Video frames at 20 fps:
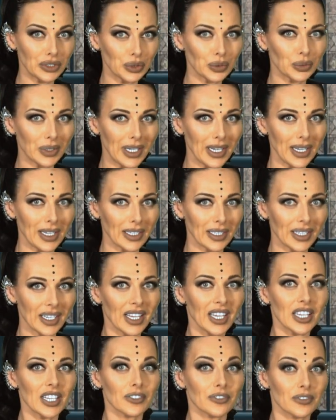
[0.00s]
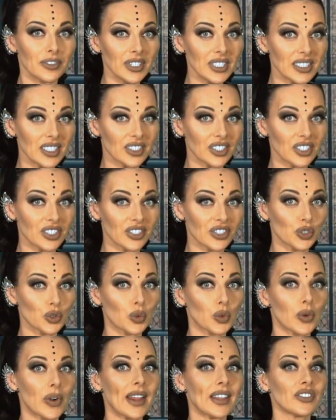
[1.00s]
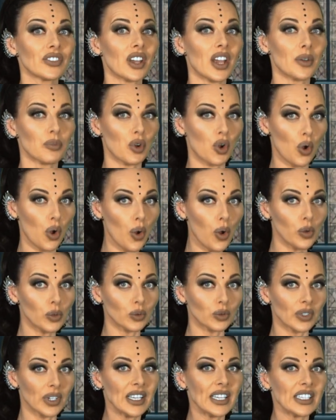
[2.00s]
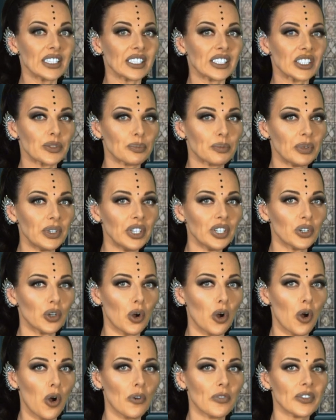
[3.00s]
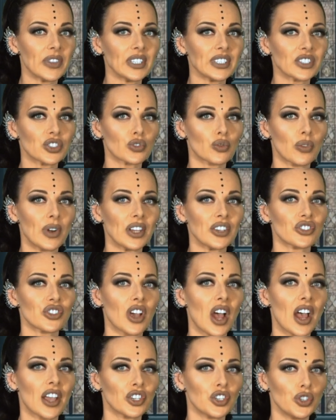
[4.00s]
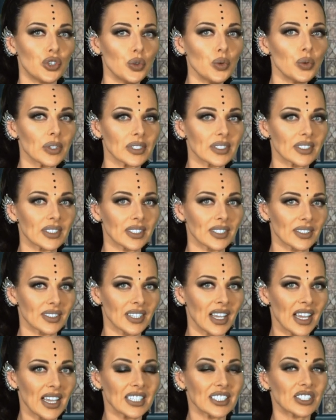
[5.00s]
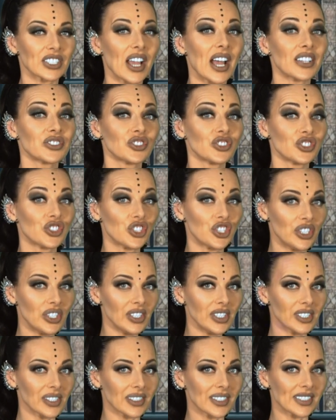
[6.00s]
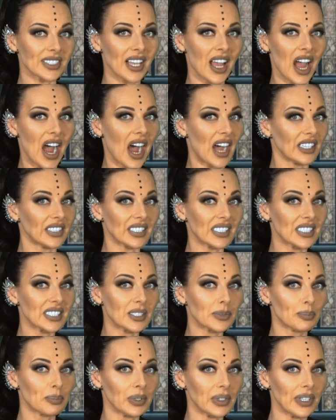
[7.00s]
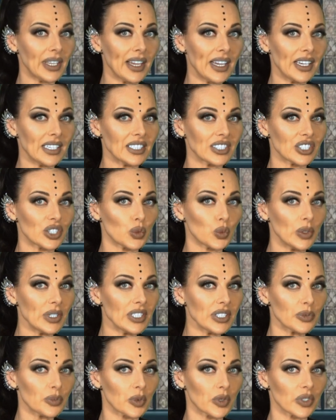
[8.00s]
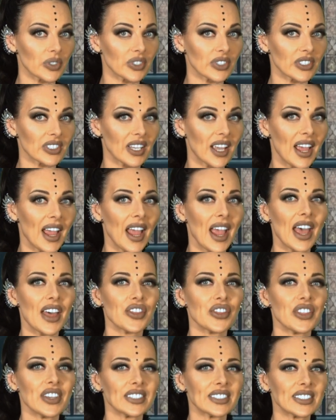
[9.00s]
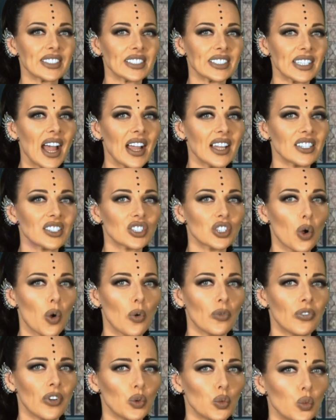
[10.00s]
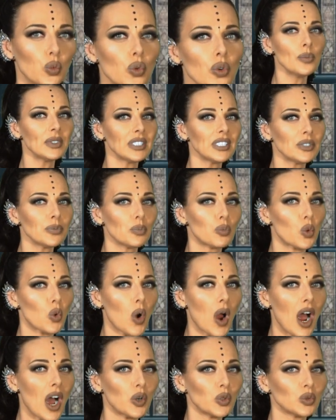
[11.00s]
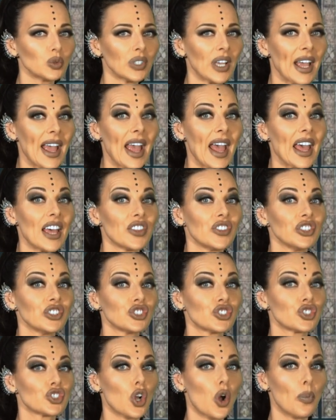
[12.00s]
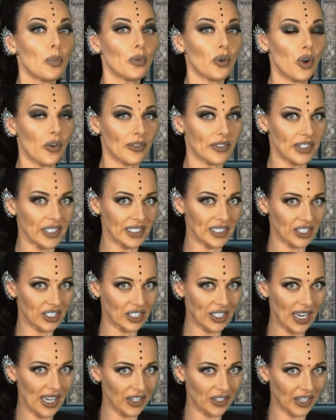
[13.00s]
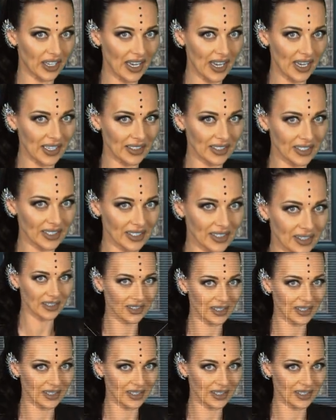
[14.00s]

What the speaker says: today, visitors to Rainham Hall speak of the strange occurrences, sudden chills, unexplained whispers, and the sight of a woman in brown at the top of the staircase.